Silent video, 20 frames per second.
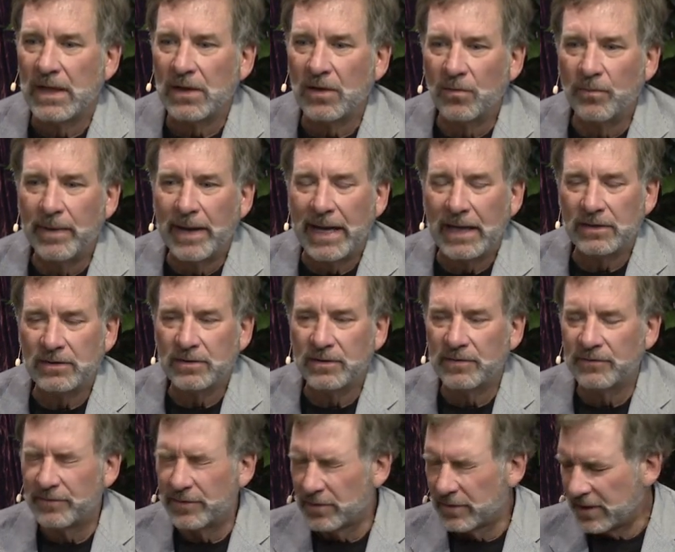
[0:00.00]
Go back to
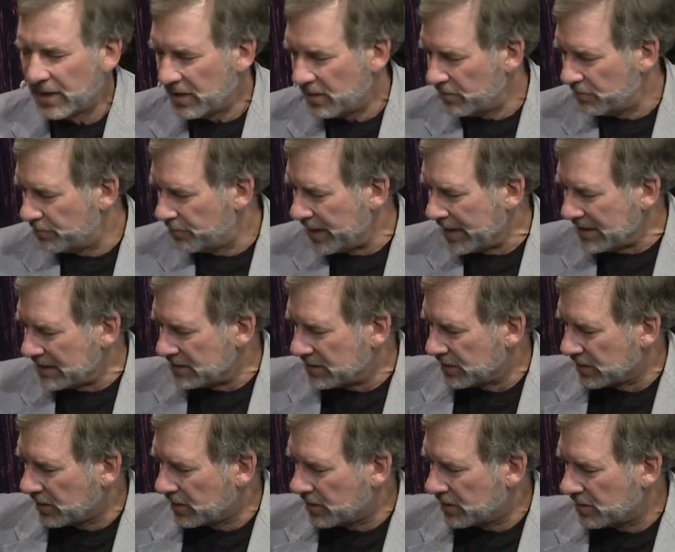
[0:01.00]
the very
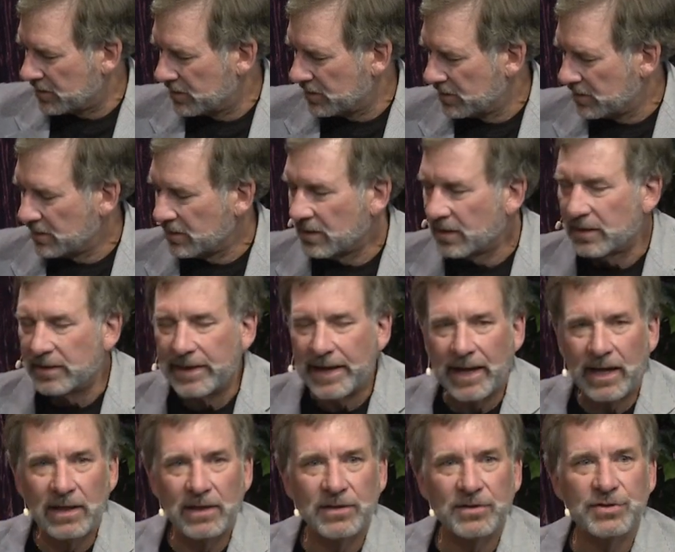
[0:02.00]
basic
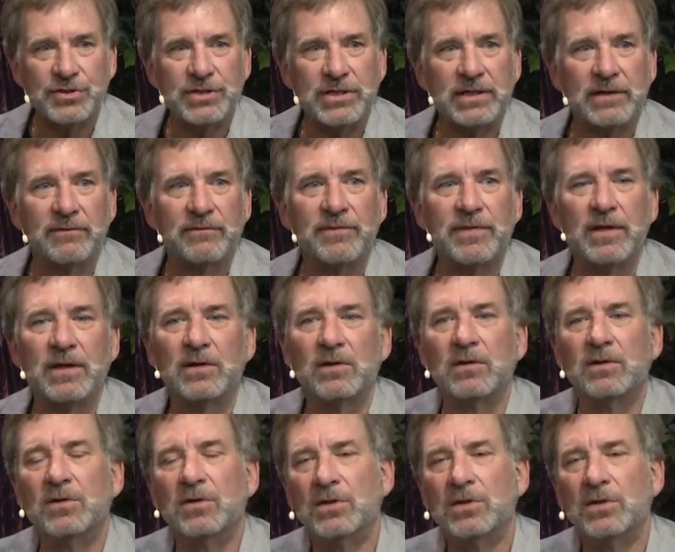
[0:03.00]
analogy of the